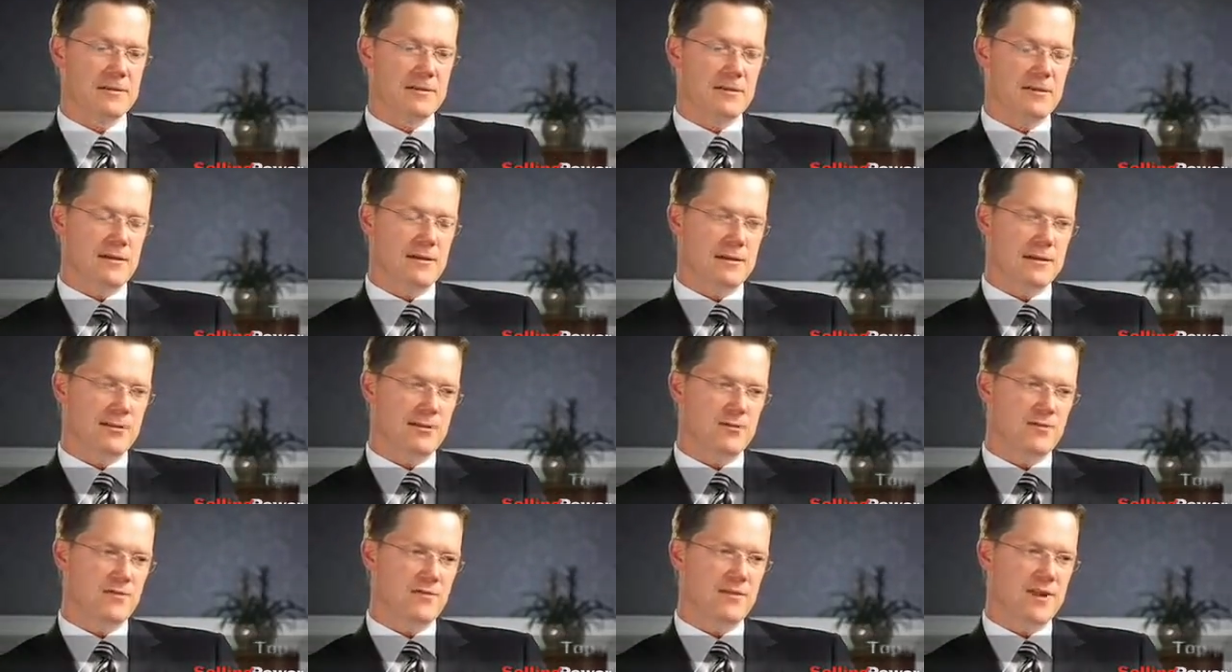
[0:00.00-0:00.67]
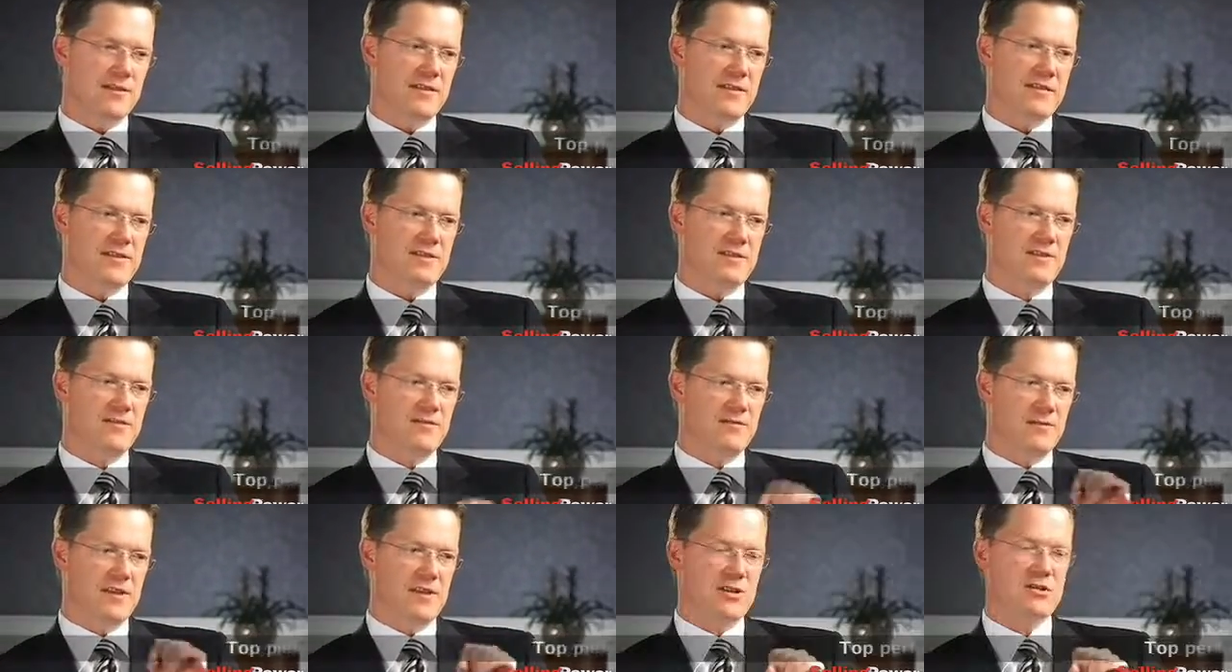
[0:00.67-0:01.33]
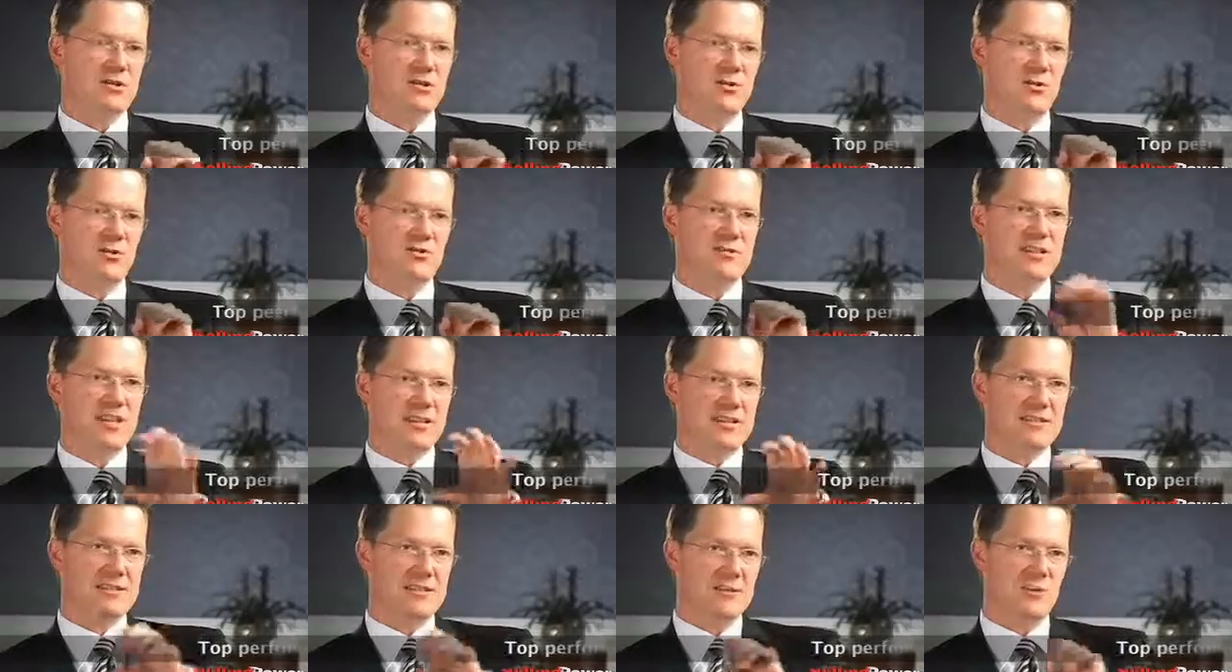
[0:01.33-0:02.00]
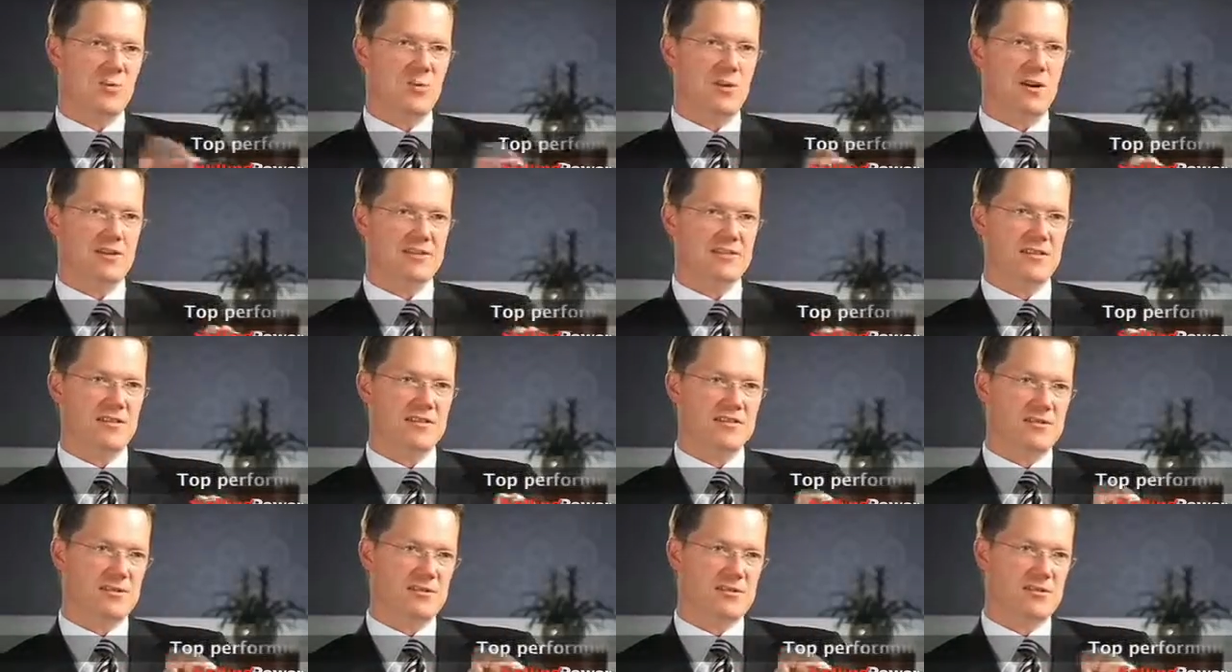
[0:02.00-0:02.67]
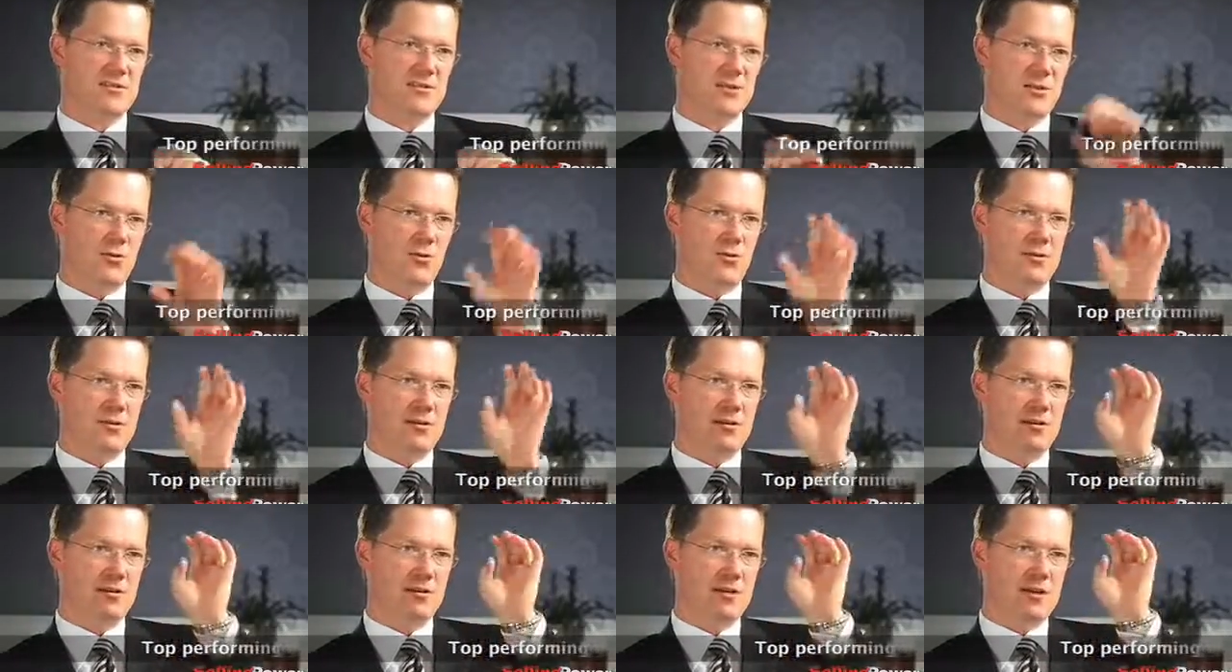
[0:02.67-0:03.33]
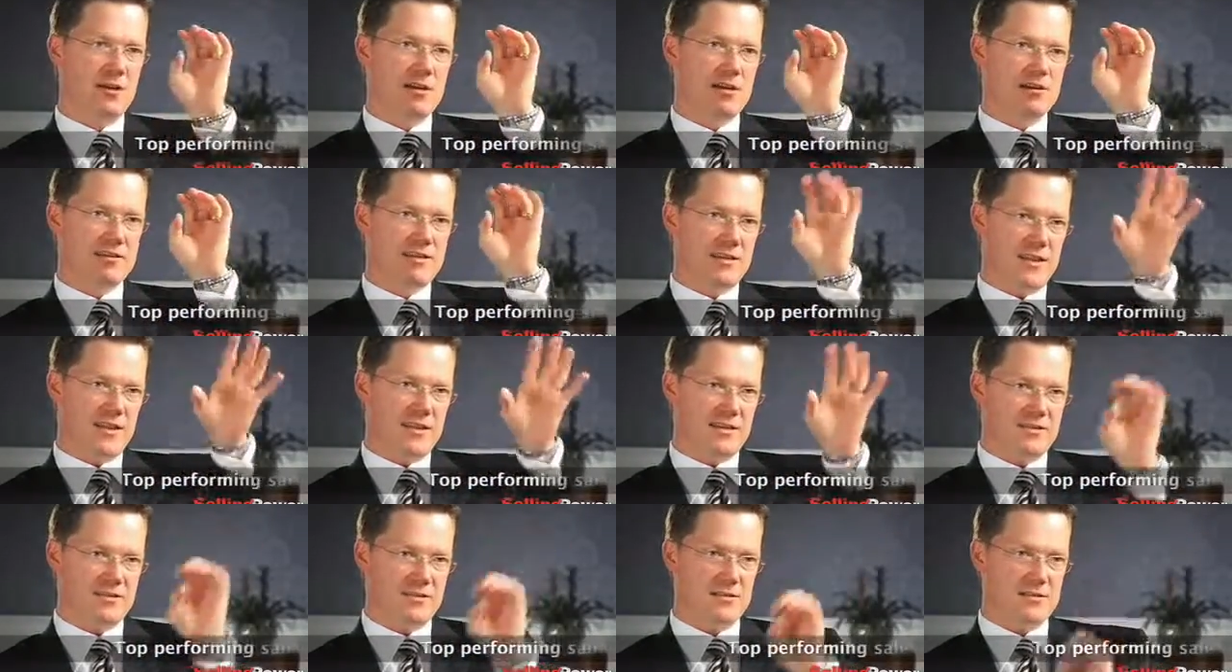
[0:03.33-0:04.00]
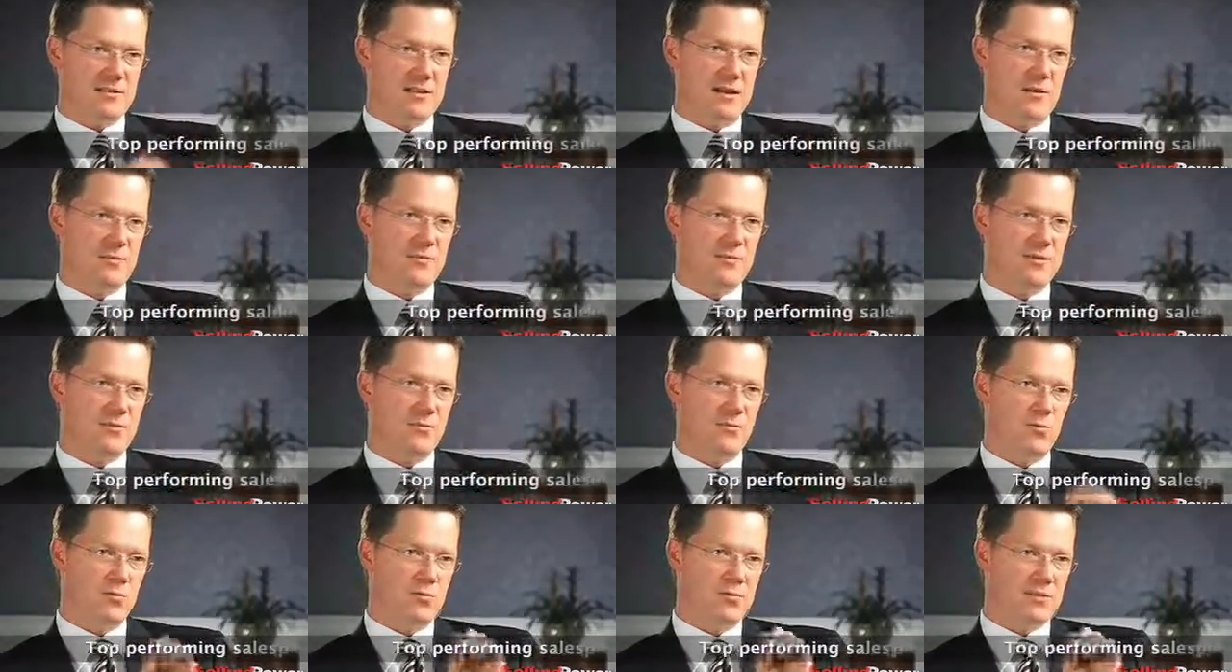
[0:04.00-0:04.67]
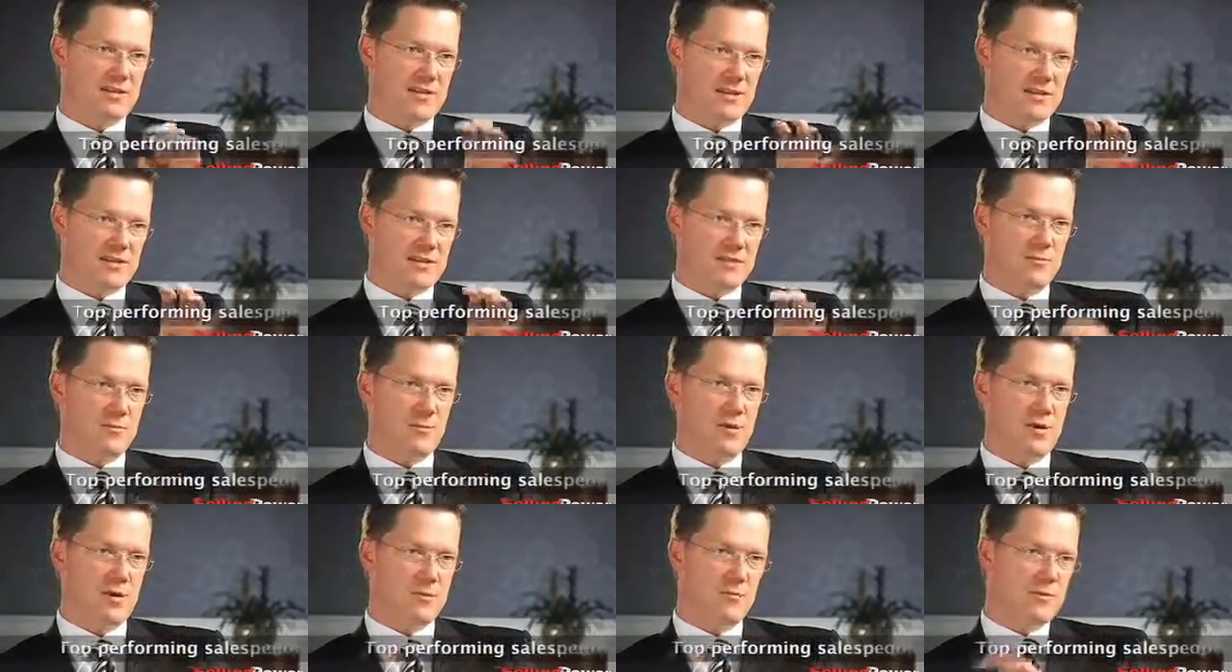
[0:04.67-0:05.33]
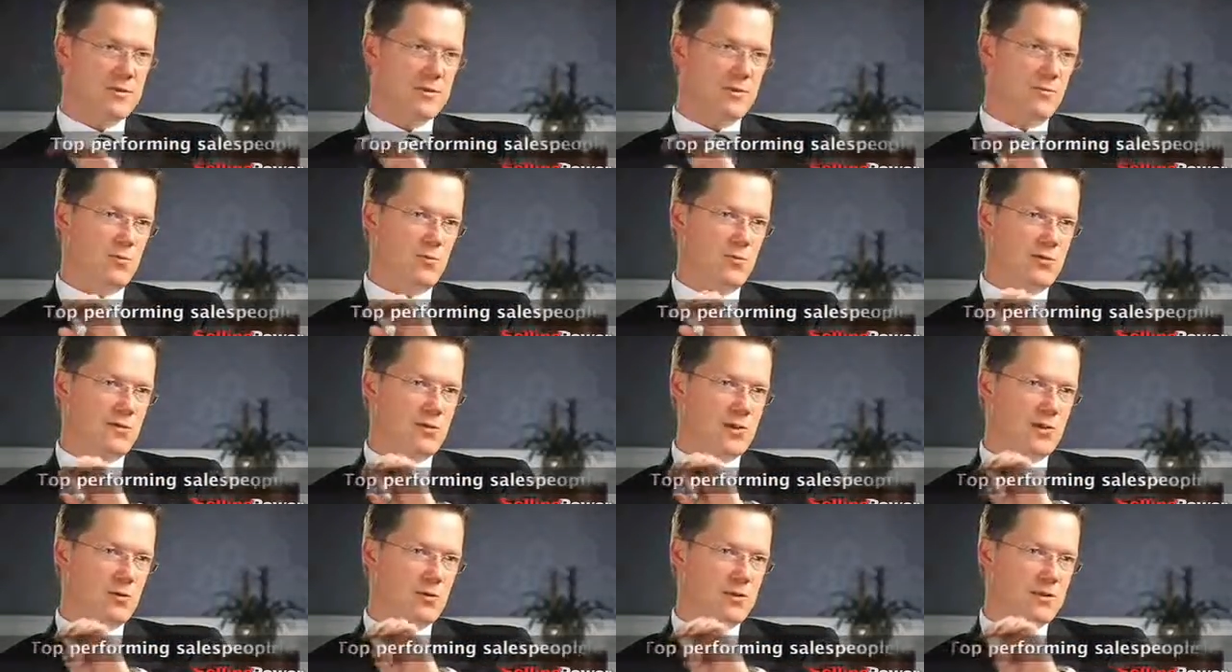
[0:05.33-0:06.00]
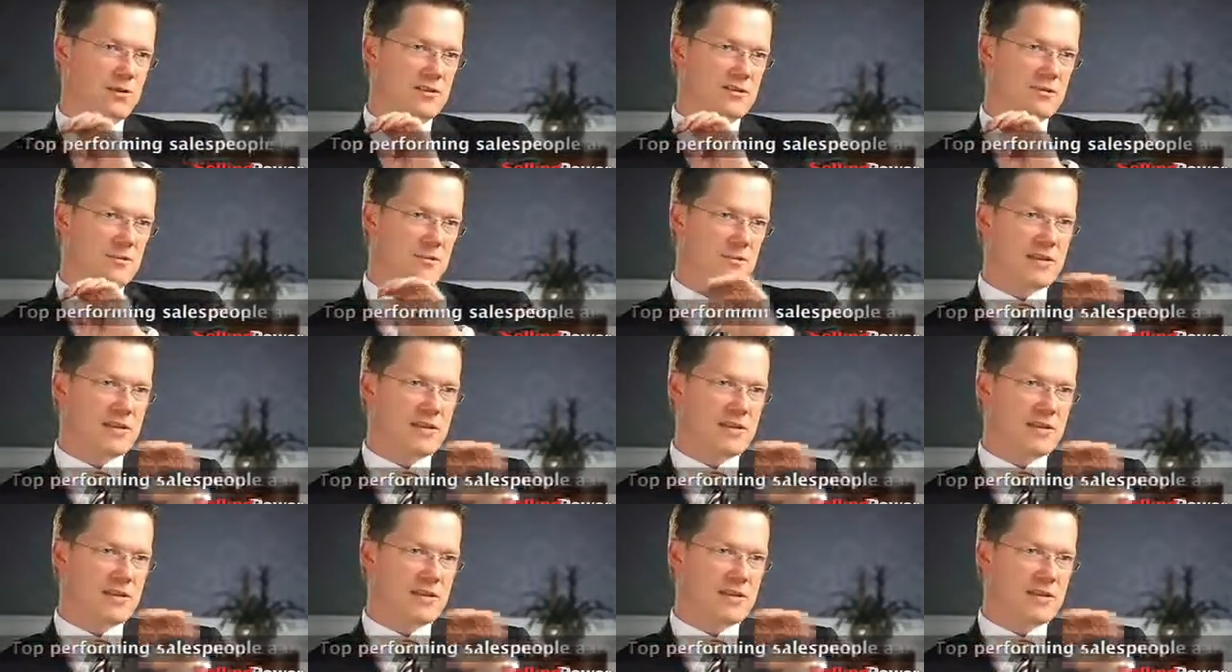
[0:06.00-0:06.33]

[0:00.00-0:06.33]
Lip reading: And you'll find that the conventional testing process is to go in and test the top people and test the bottom people and then look at the